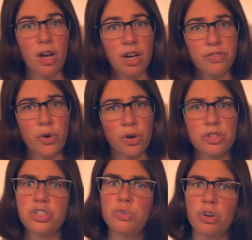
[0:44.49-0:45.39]
Of
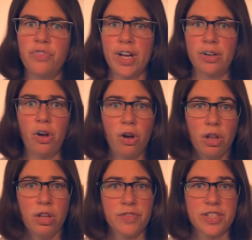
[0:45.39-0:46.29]
course, you will find
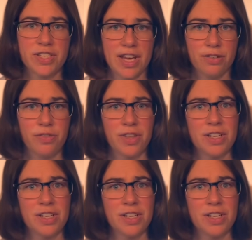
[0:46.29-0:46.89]
all of the standard